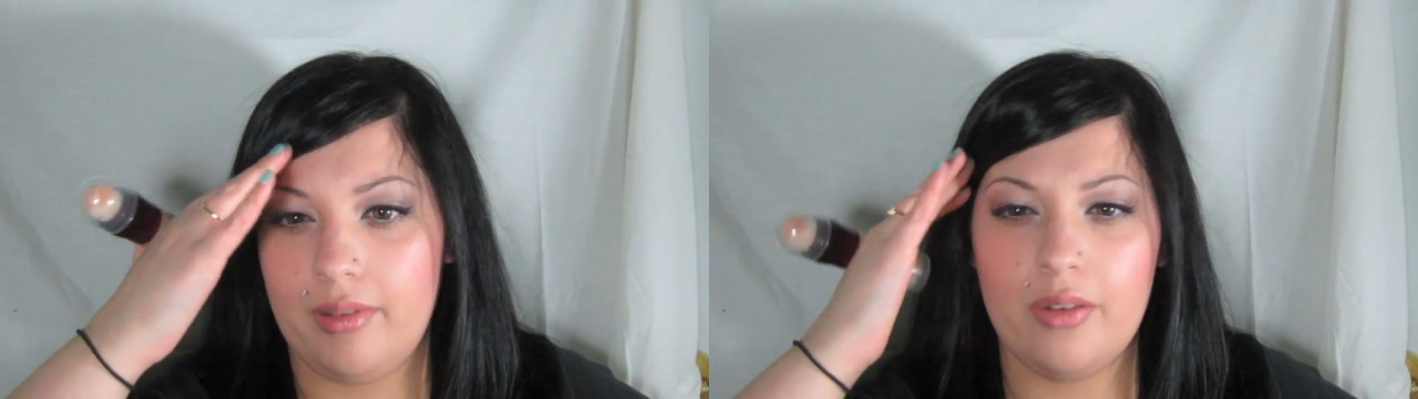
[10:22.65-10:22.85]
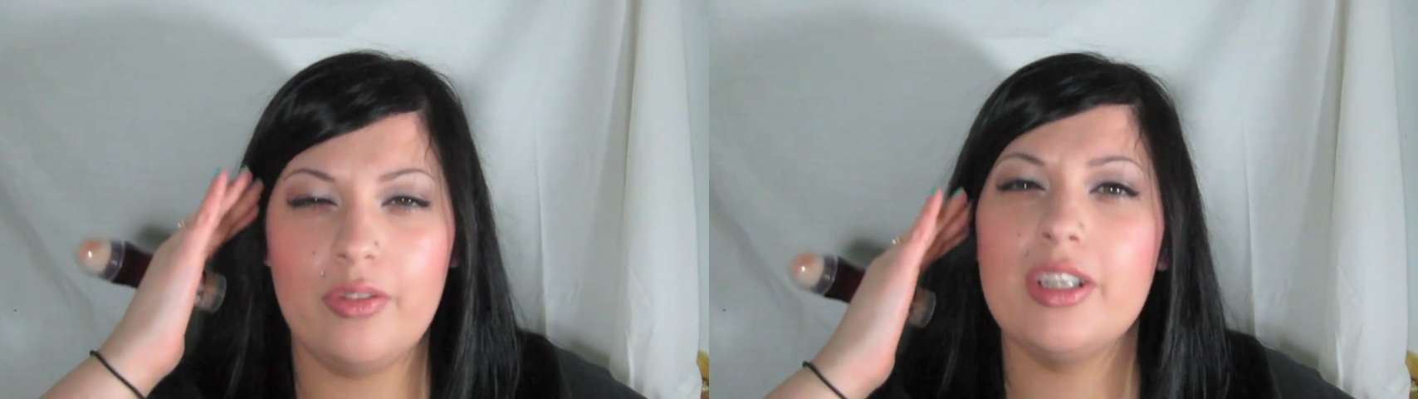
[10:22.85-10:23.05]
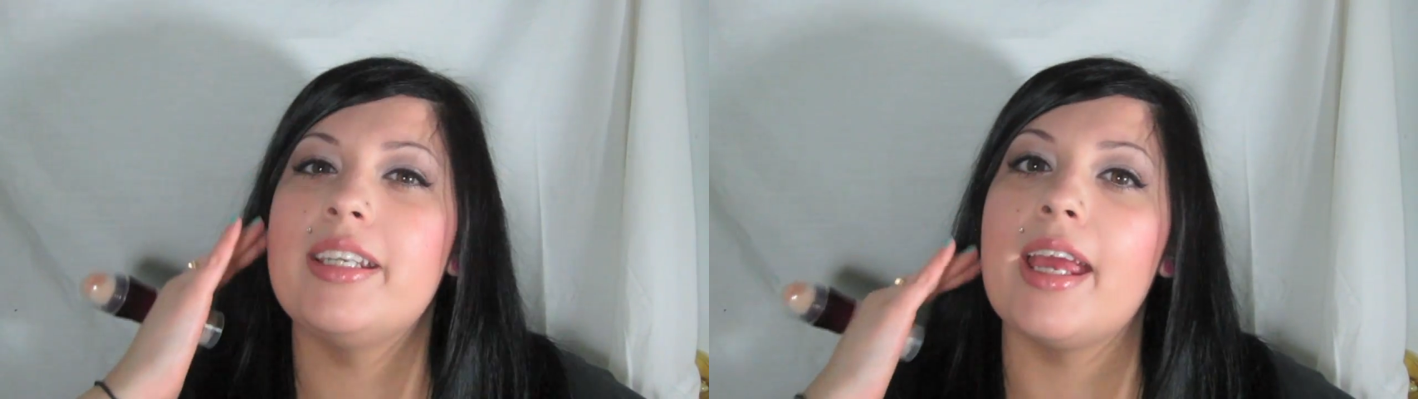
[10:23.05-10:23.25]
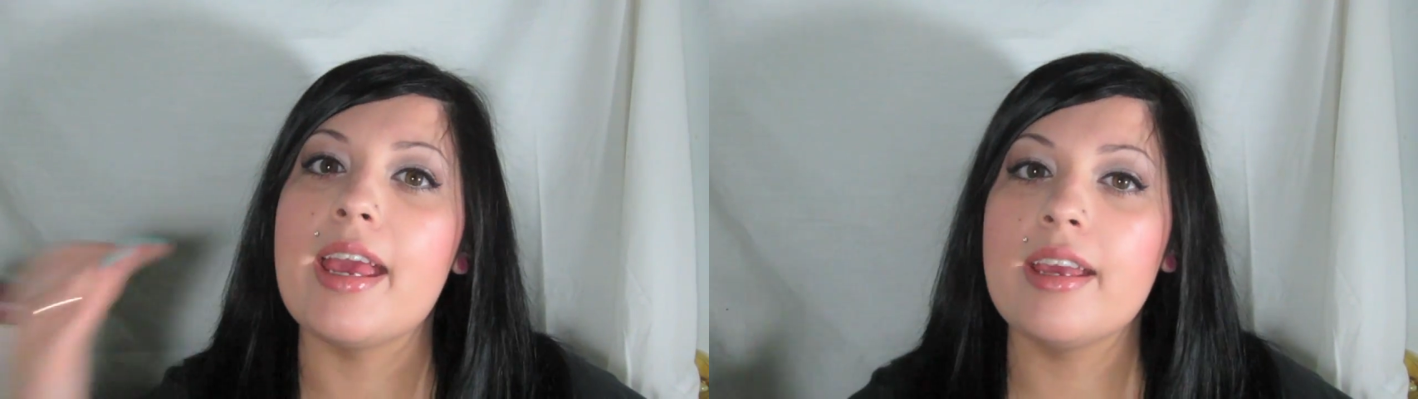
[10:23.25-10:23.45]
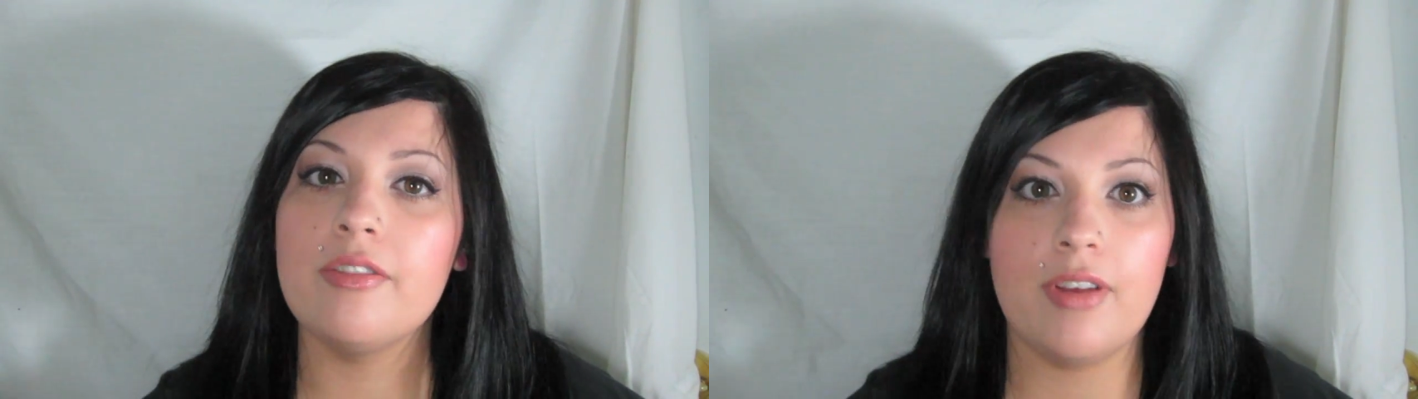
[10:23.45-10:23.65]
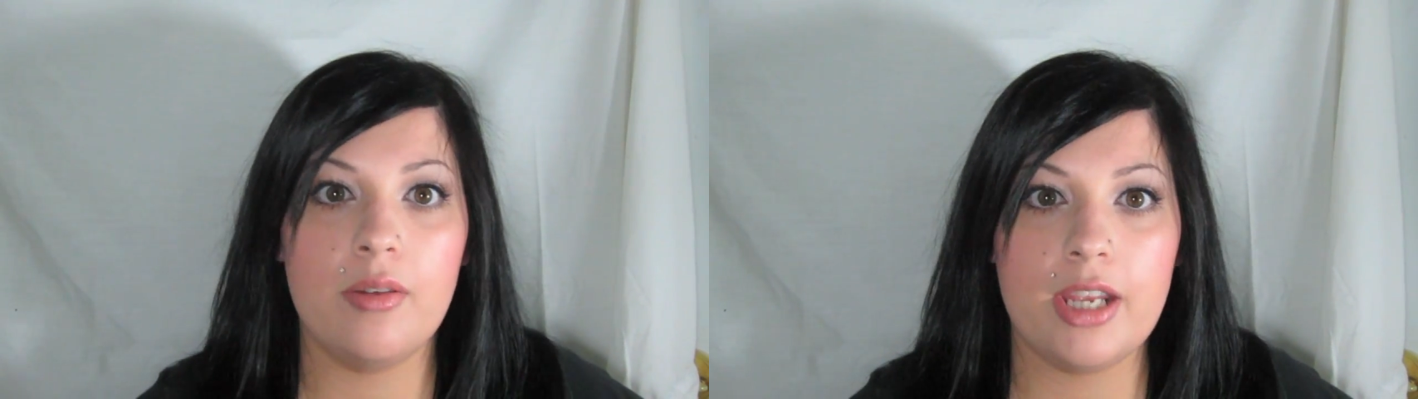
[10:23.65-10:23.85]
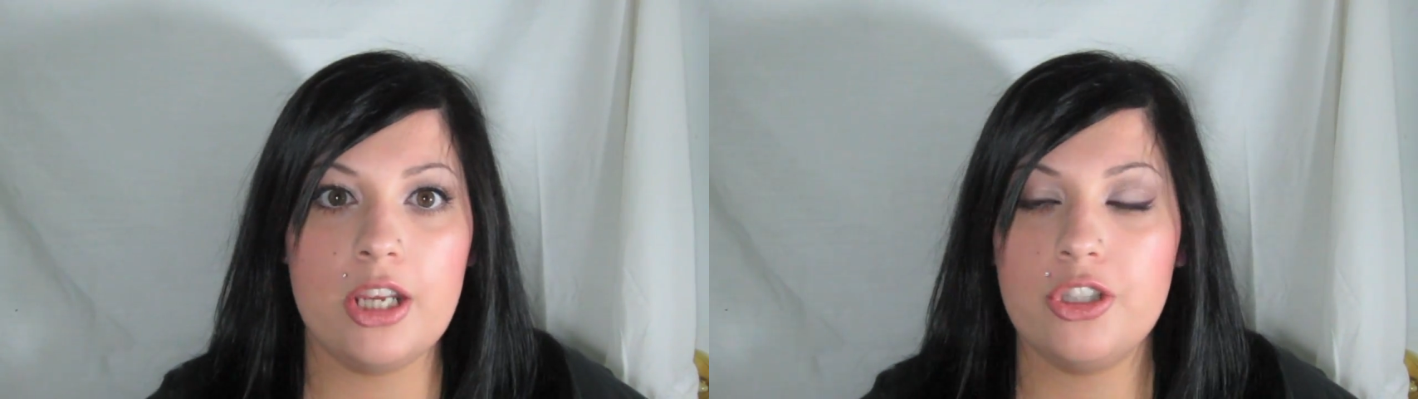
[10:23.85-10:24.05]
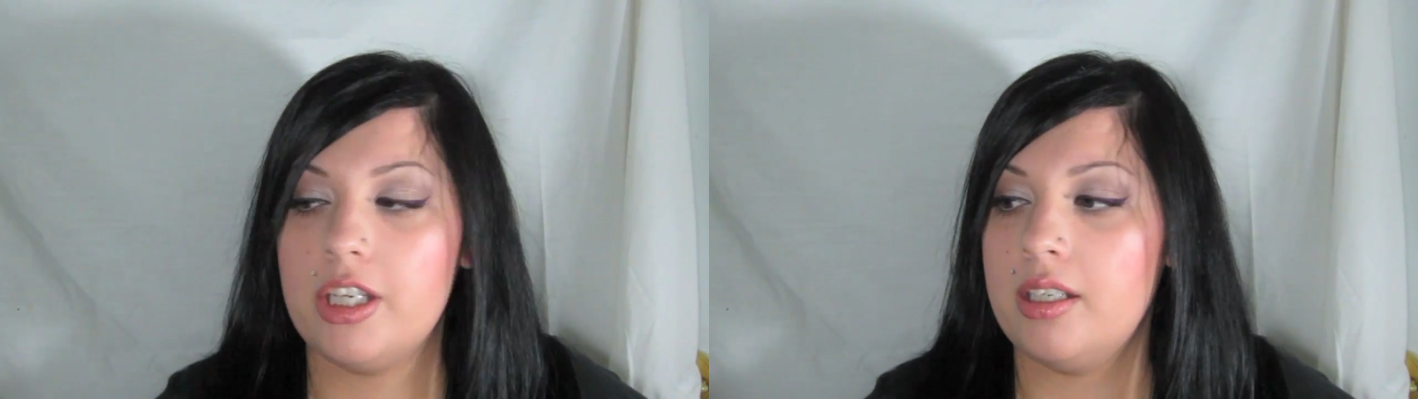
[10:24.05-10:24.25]
everyday
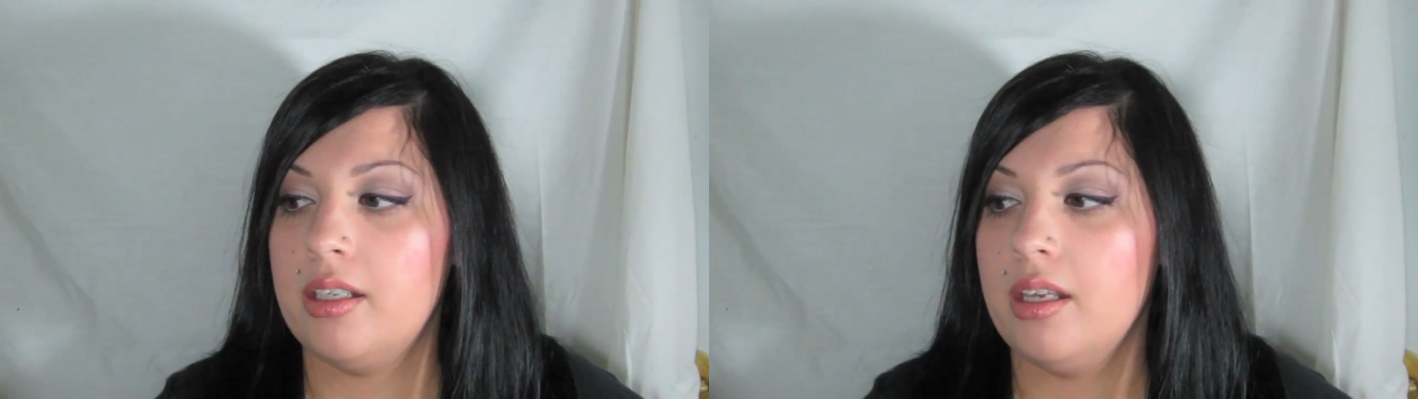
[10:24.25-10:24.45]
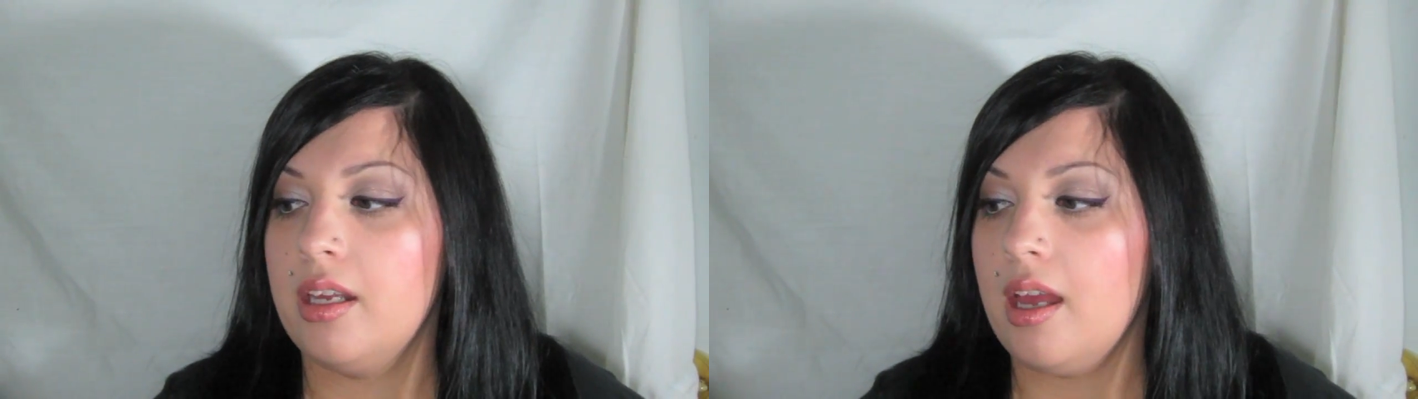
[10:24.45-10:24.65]
foundation.